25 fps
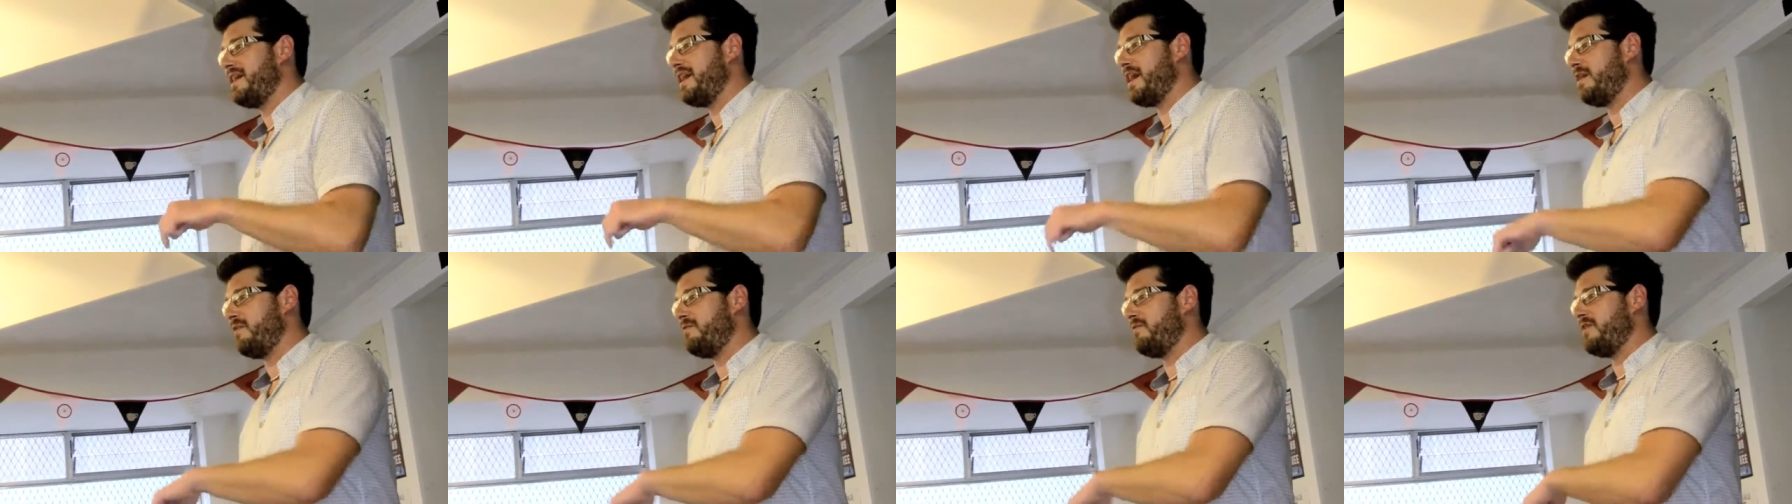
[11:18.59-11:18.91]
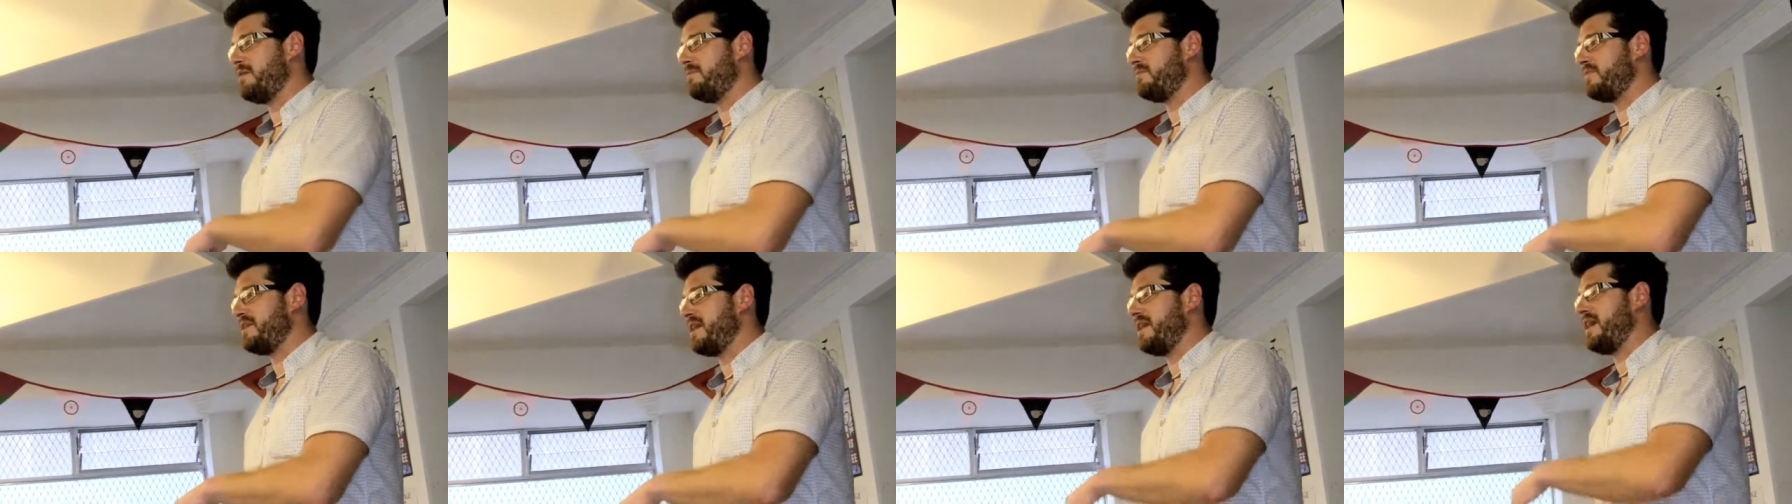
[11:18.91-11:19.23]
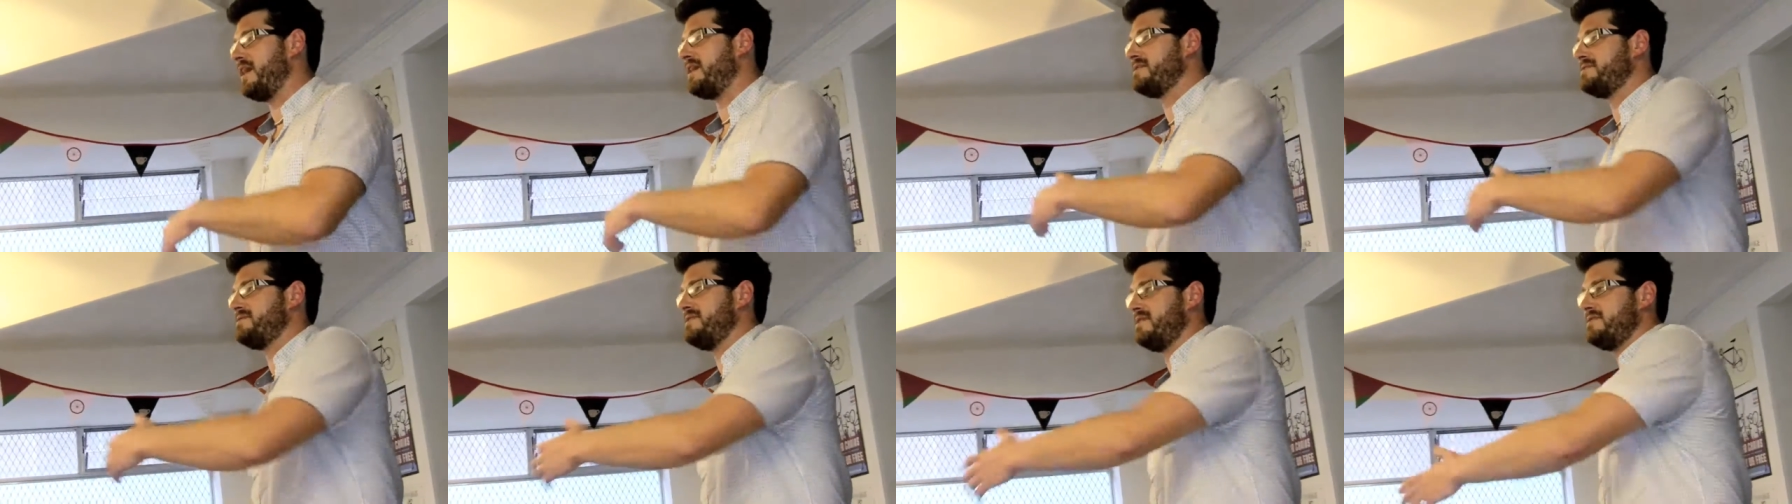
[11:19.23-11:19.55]
help them get
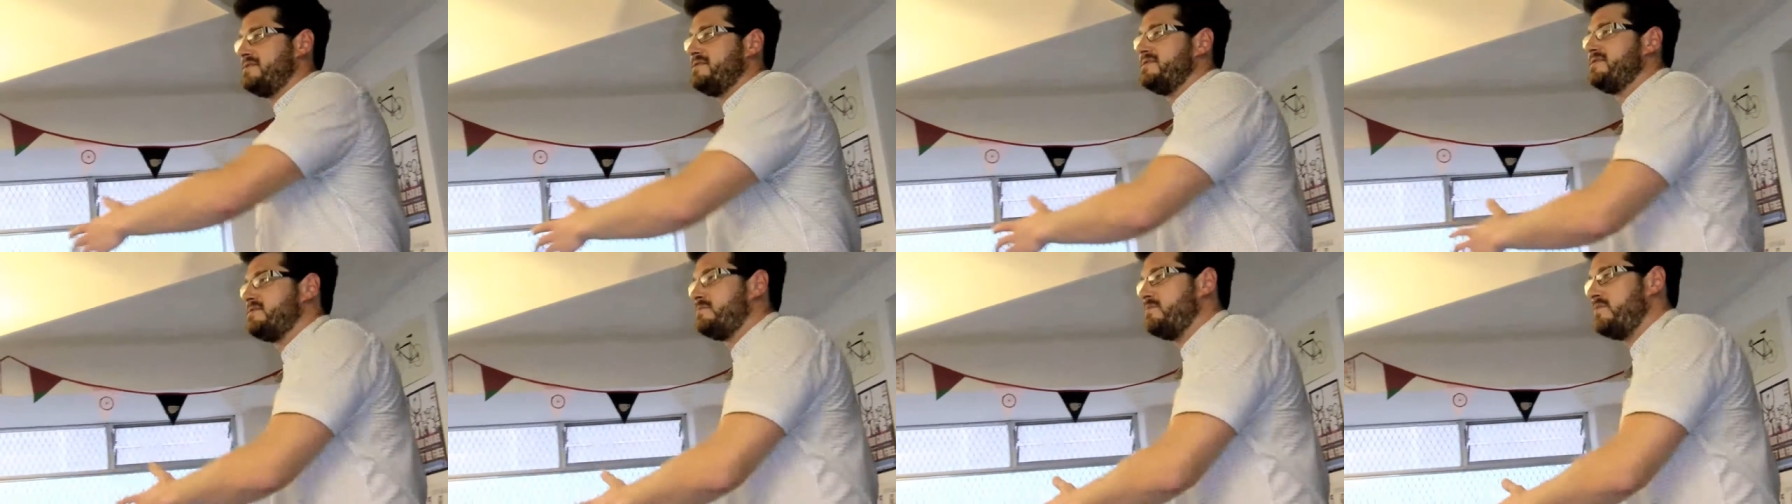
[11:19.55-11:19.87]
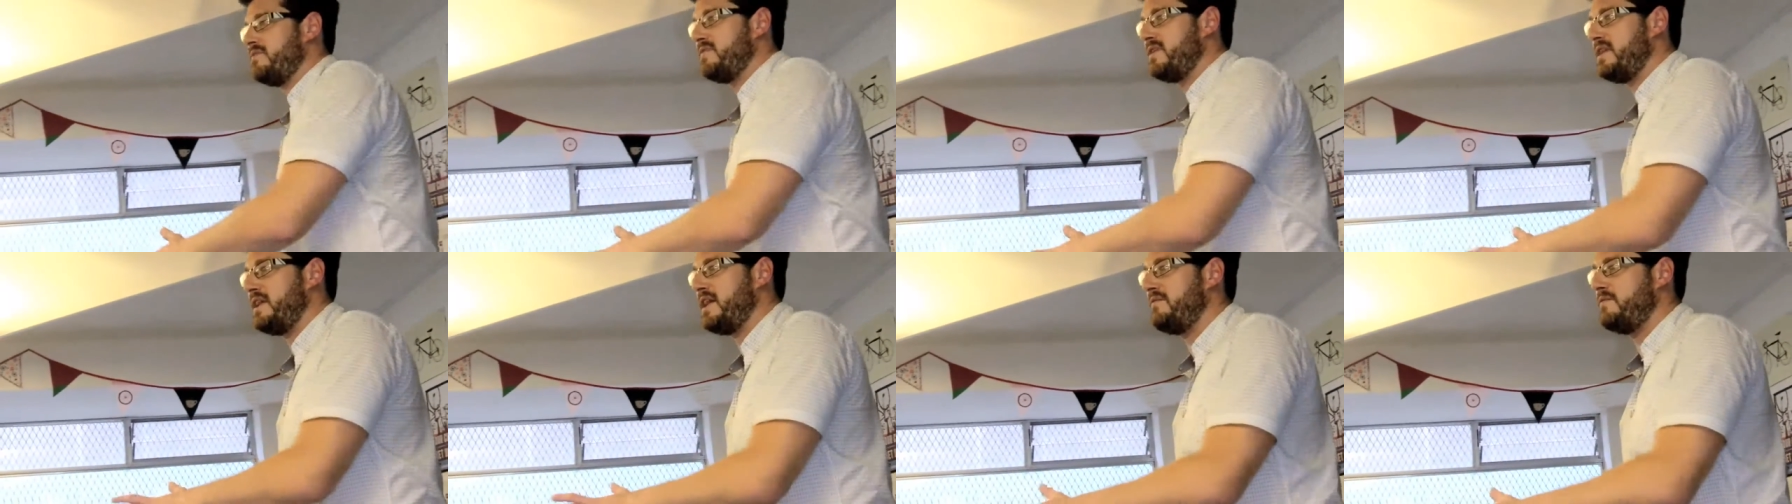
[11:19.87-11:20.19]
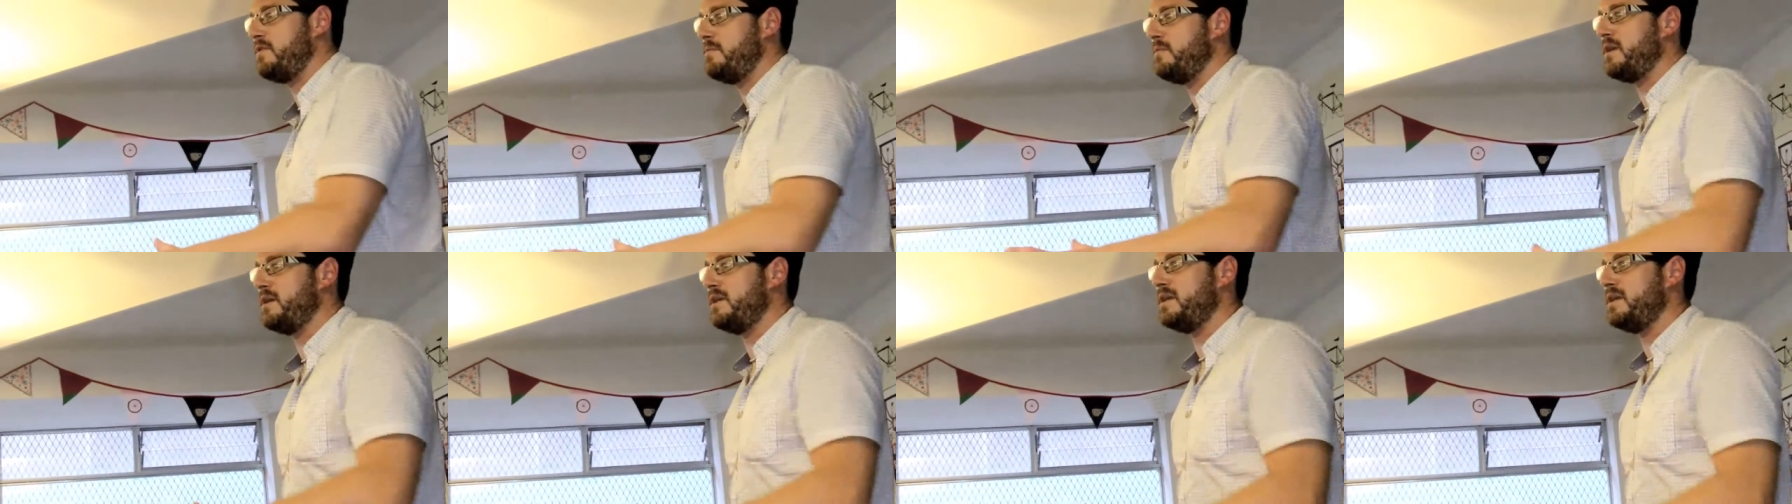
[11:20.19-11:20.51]
access to some of the land they